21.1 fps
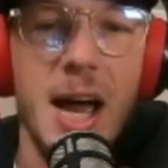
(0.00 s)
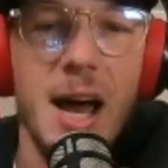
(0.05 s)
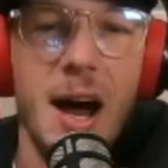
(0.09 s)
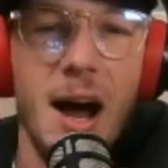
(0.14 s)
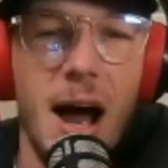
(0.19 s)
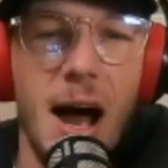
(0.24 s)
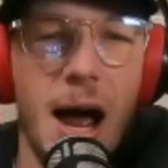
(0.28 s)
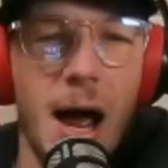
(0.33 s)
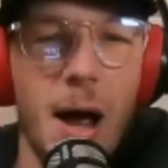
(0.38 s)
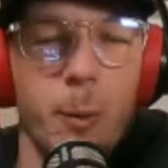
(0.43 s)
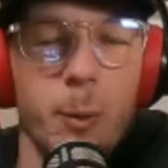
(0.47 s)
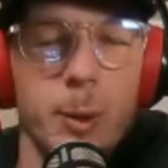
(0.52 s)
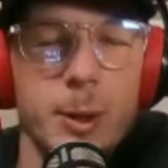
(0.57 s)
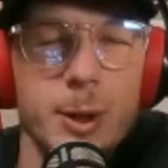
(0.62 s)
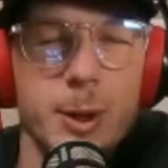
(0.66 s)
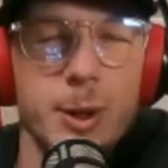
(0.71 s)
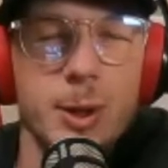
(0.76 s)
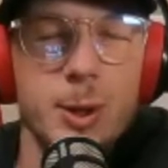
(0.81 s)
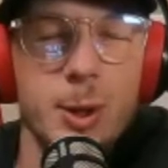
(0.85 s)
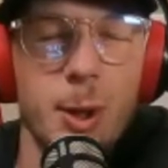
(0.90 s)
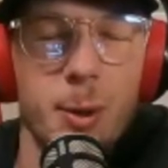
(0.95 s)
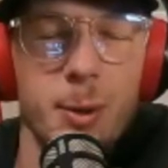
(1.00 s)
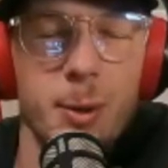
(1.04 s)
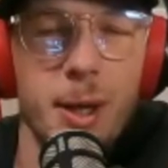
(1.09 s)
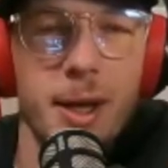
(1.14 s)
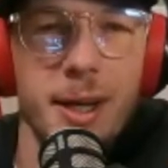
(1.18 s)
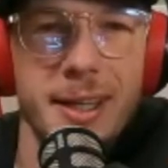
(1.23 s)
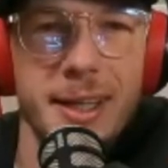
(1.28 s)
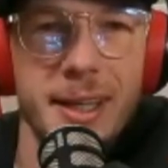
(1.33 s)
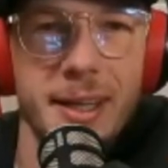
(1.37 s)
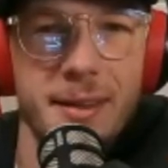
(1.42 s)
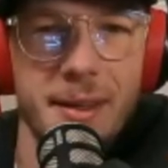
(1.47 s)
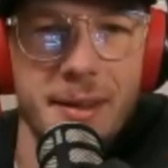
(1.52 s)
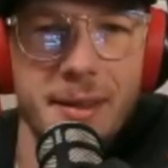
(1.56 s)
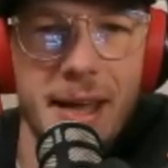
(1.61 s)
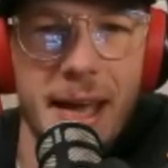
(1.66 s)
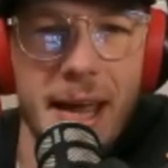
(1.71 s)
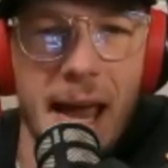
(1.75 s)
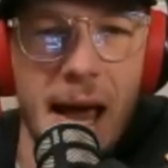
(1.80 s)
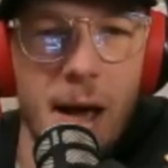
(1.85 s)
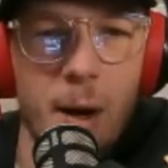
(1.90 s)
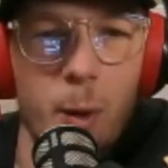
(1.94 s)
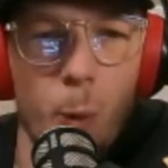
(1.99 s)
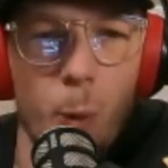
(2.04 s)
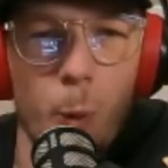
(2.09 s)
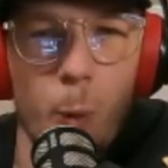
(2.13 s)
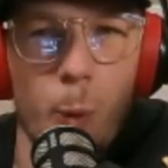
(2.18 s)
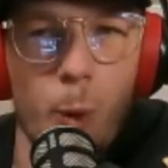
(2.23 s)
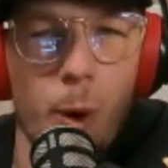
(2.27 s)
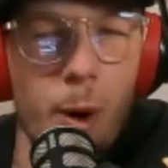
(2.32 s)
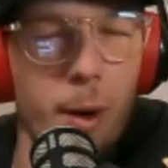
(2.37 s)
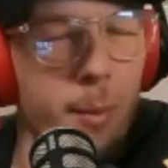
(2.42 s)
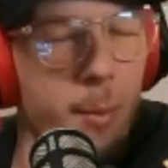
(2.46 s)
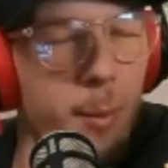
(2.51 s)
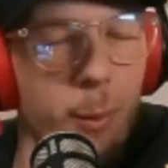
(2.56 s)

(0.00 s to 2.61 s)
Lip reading: I was so lucky that they had one